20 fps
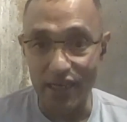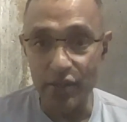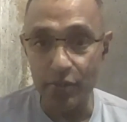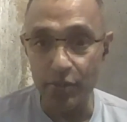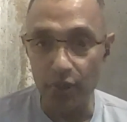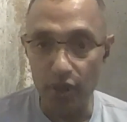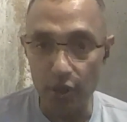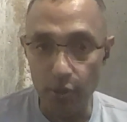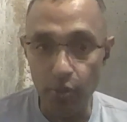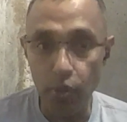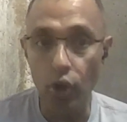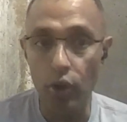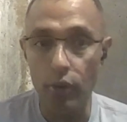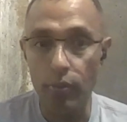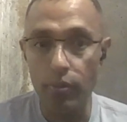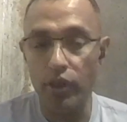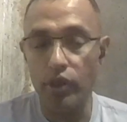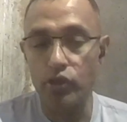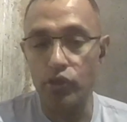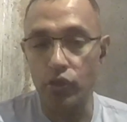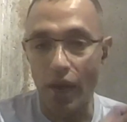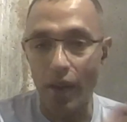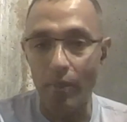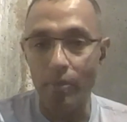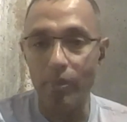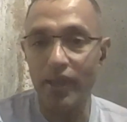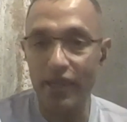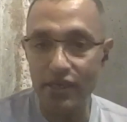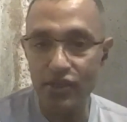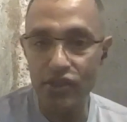to be deployed because your
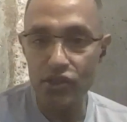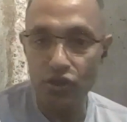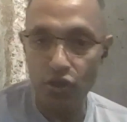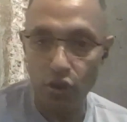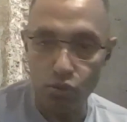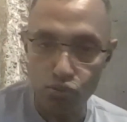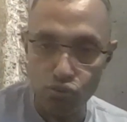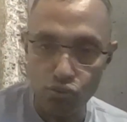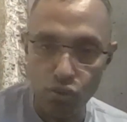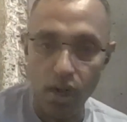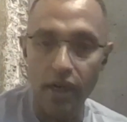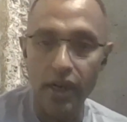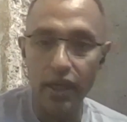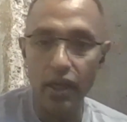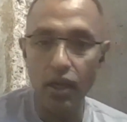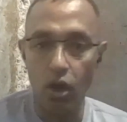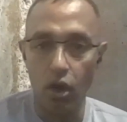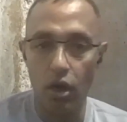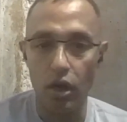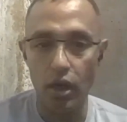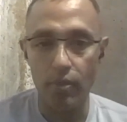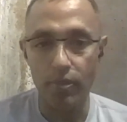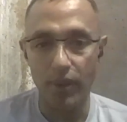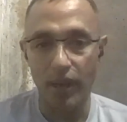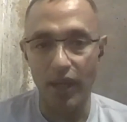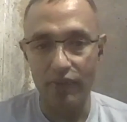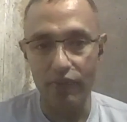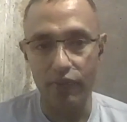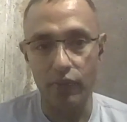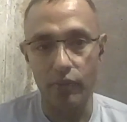applications are running on our
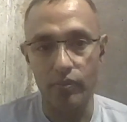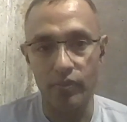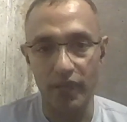platform.